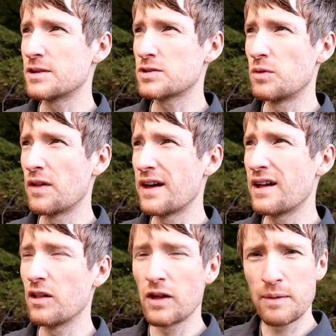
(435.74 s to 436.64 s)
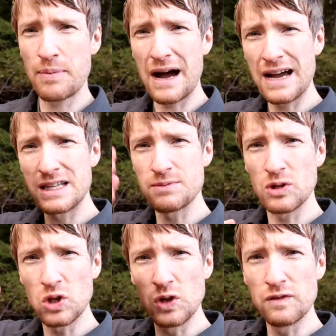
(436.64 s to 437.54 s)
I'm not sure what they are, look like pines,
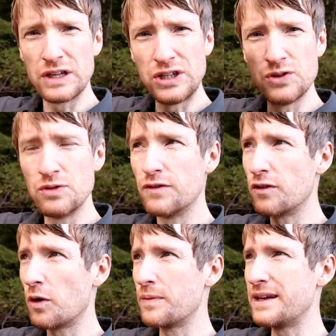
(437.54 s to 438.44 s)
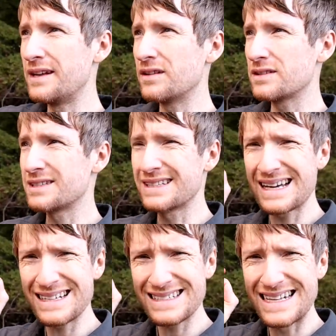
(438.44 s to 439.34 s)
but lovely uniform needles,
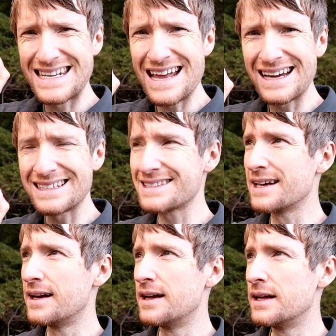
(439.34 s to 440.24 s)
and that's a nice